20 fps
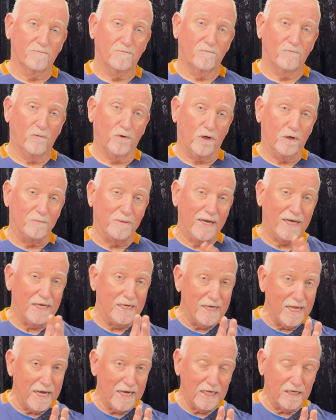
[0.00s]
We're going to make it
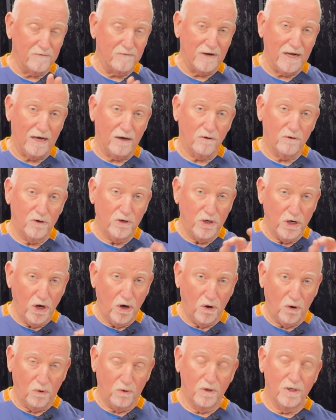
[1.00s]
negative now.
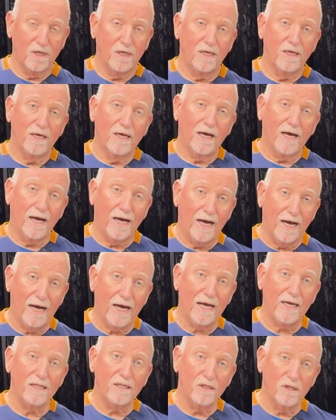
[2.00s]
No.
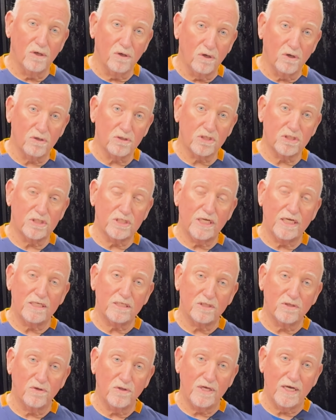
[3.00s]
A los
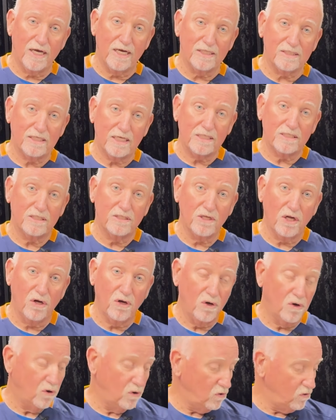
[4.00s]
estudiantes
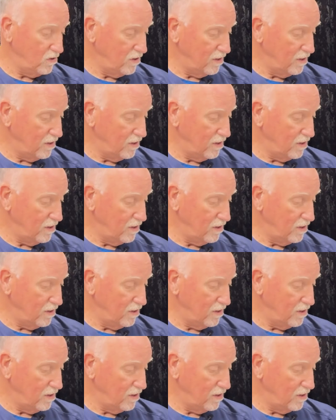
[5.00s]
no